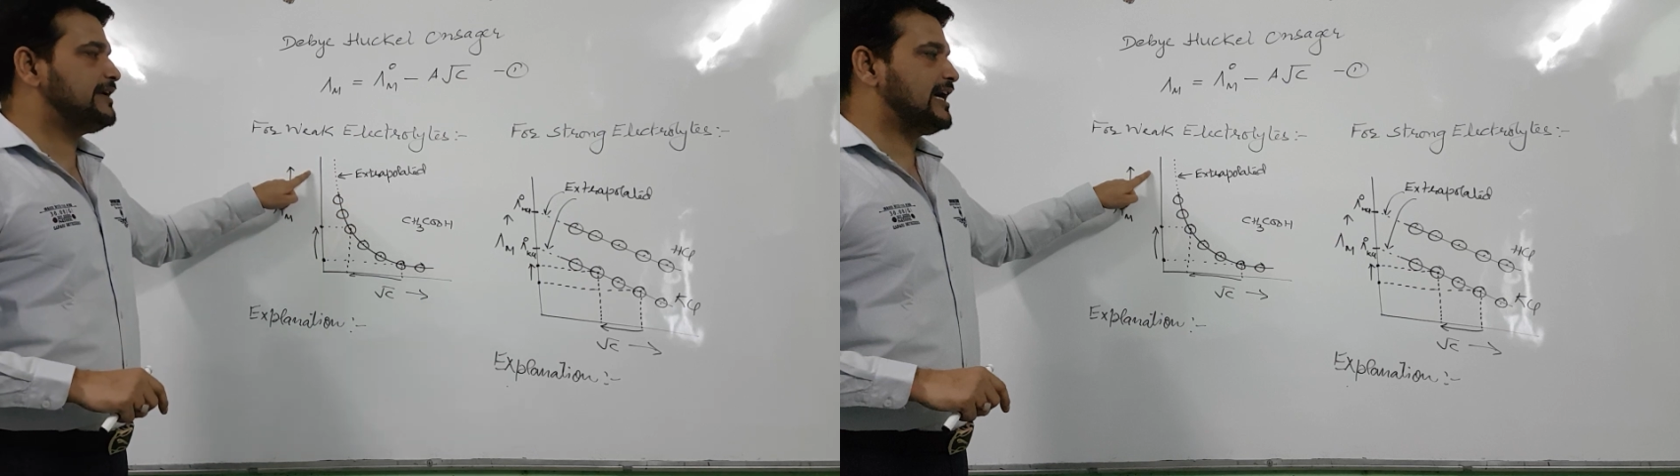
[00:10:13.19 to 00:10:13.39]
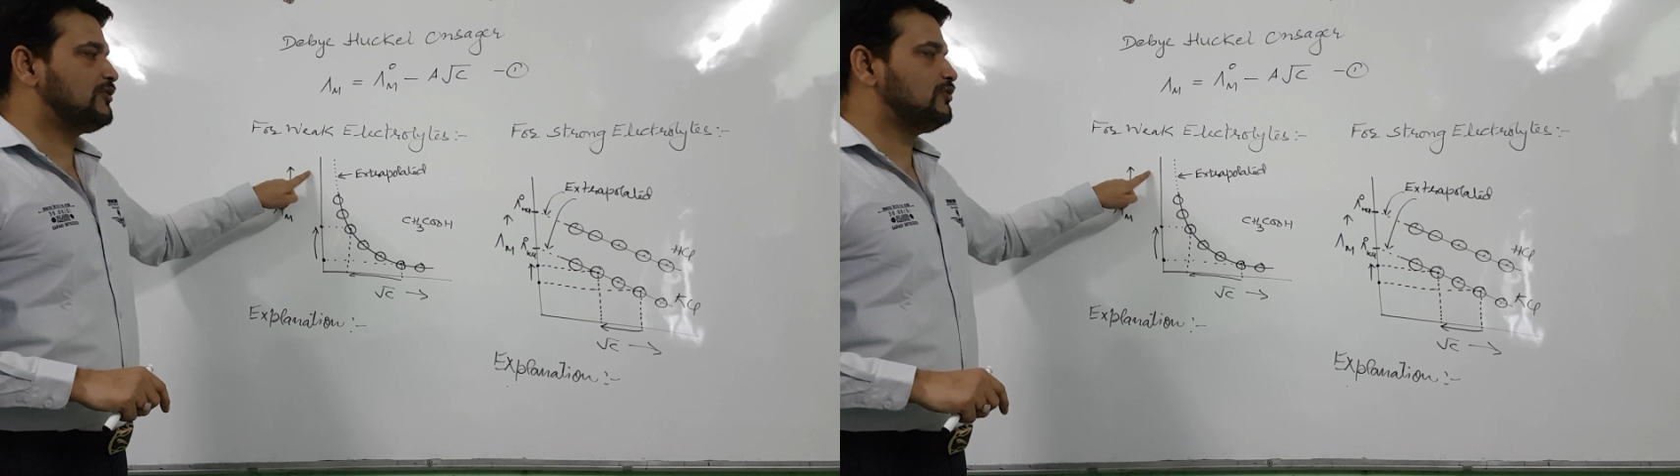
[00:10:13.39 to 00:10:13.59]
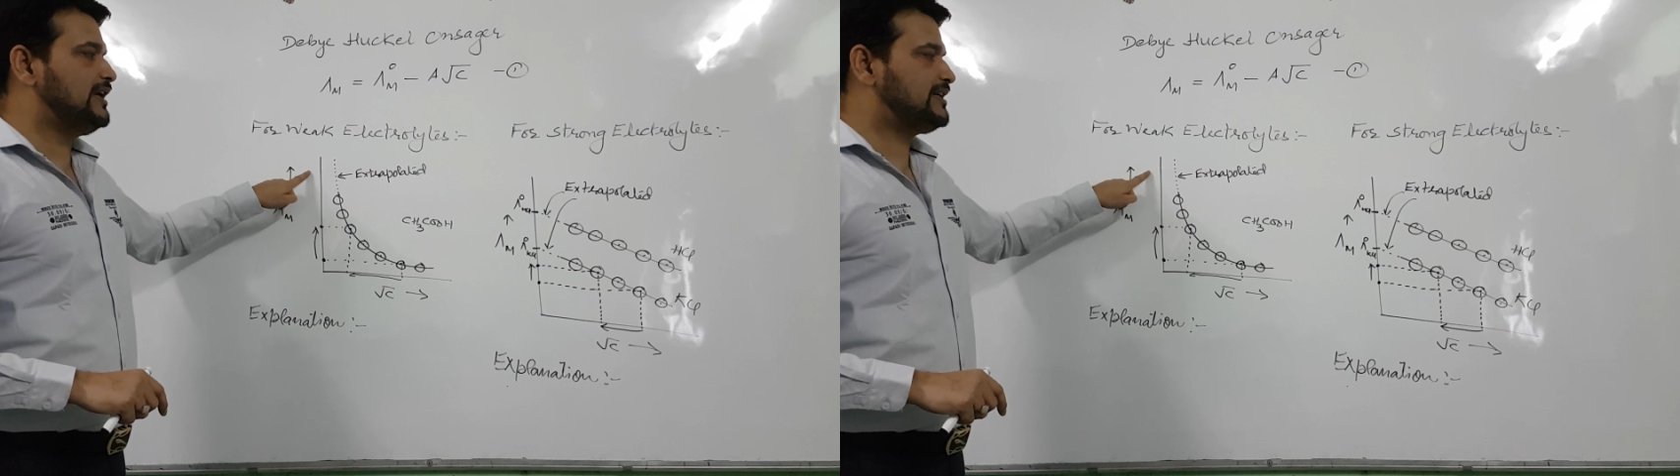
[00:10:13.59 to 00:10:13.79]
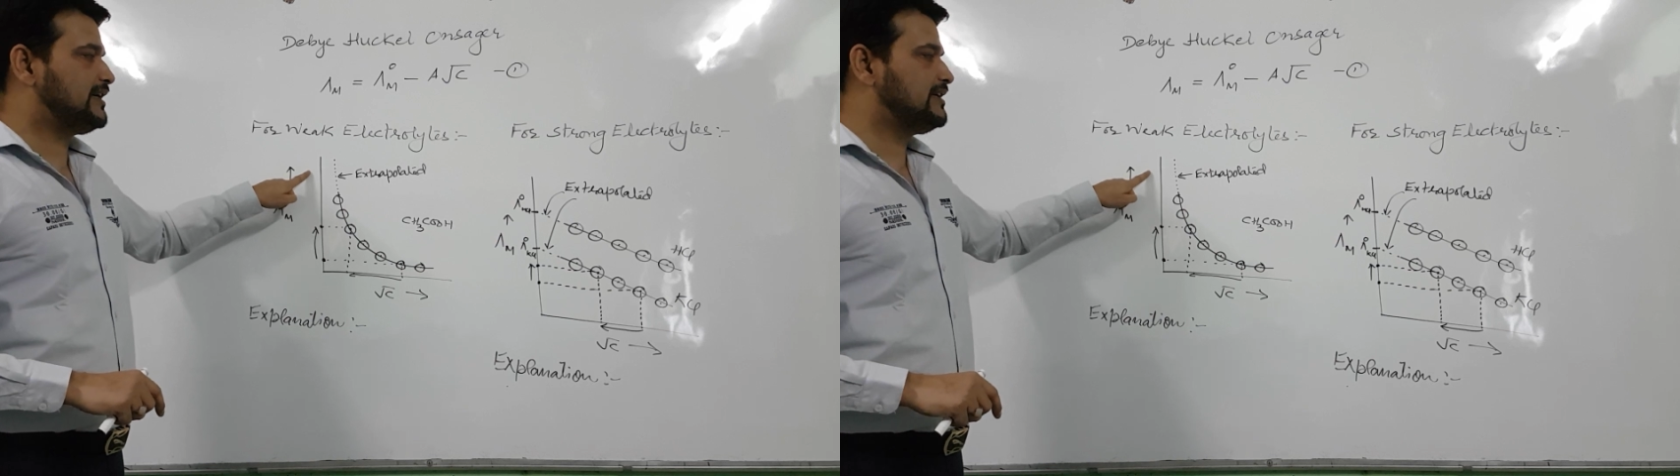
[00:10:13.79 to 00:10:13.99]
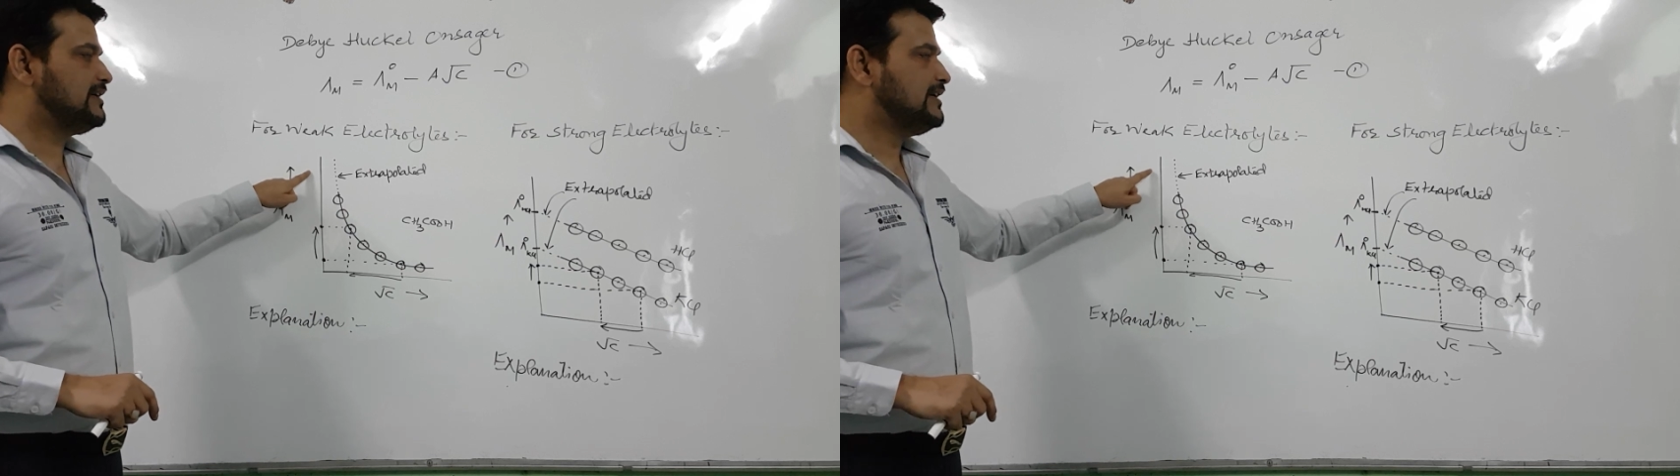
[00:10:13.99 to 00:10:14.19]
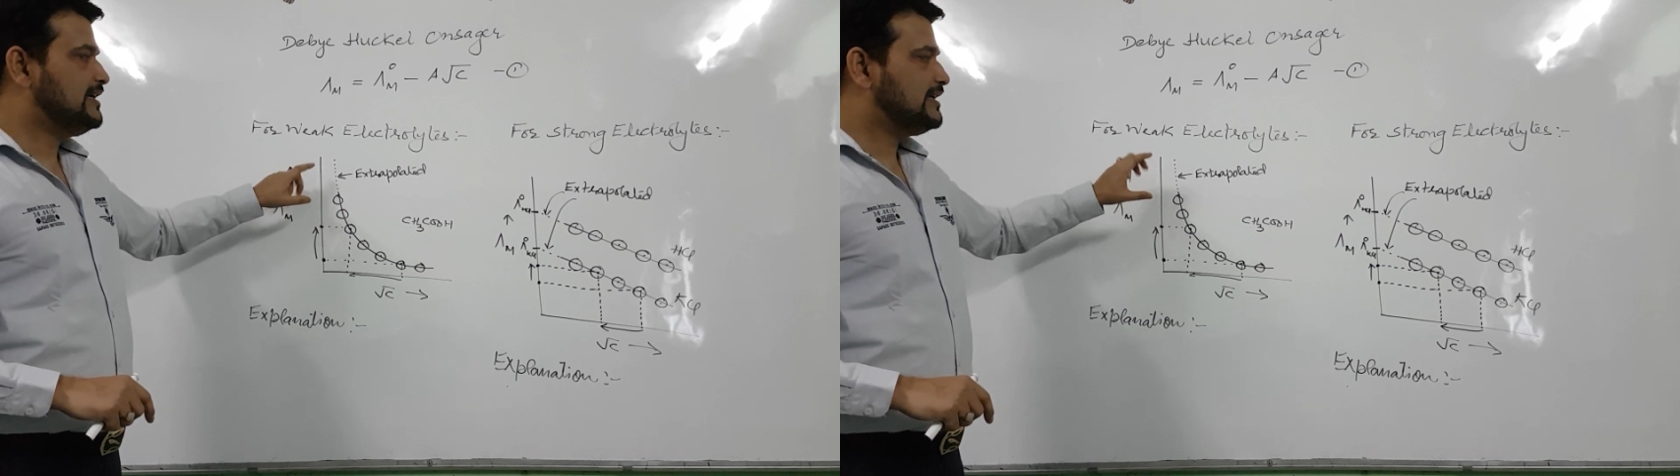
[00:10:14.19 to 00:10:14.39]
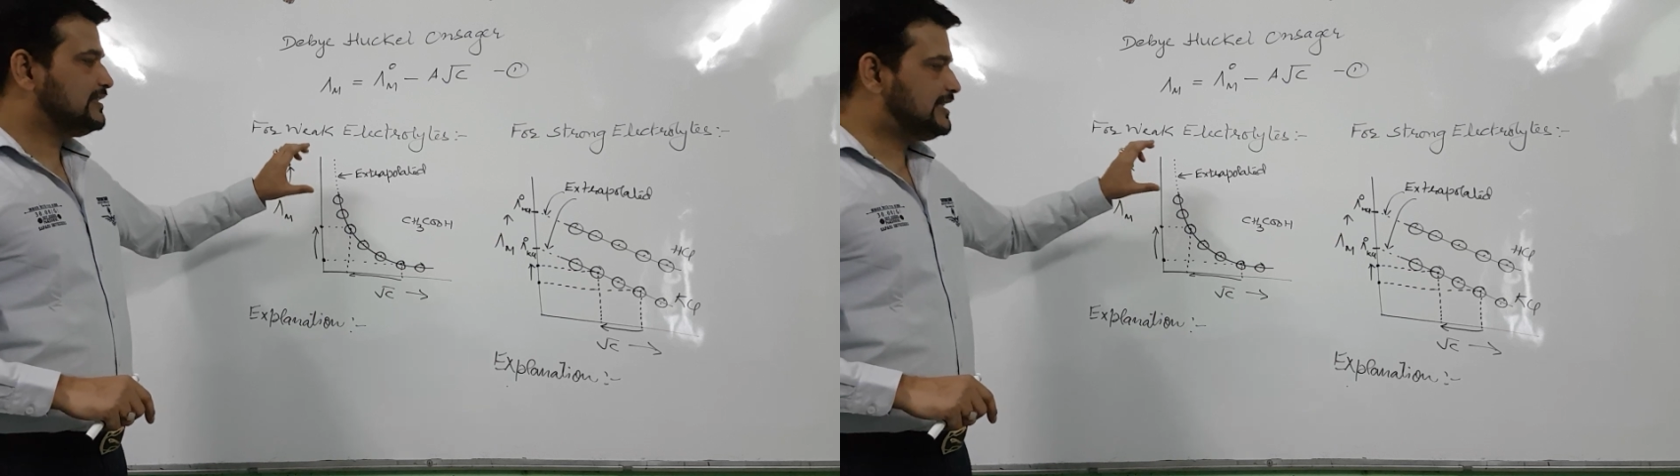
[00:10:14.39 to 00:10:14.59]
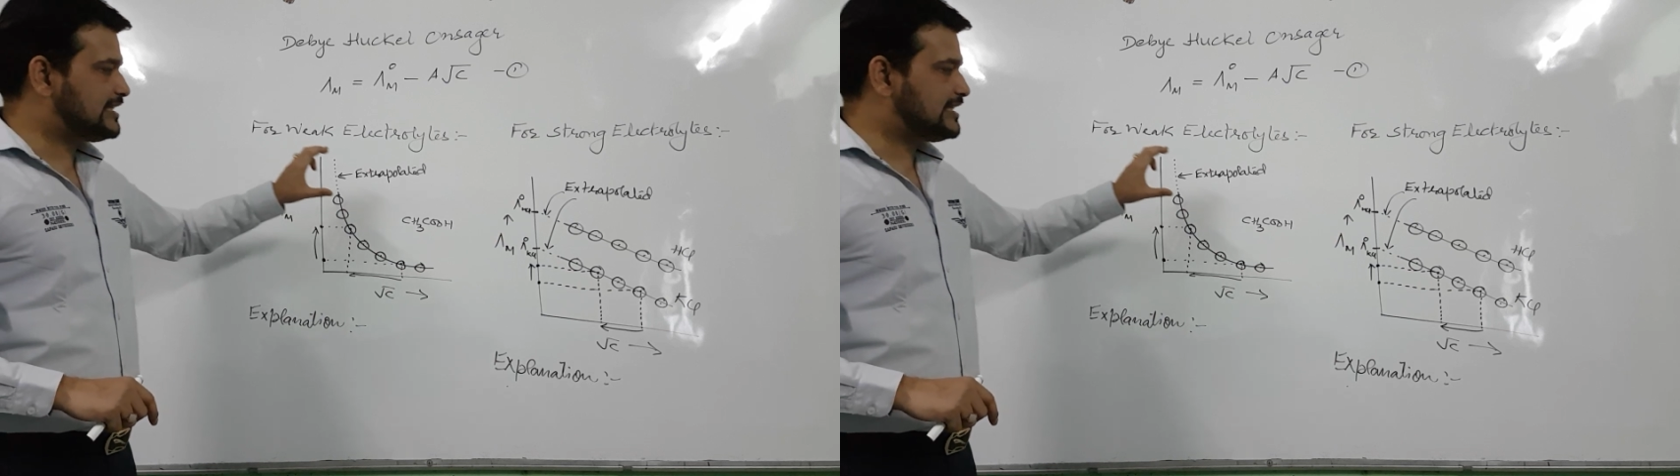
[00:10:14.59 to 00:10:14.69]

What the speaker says: be calculated.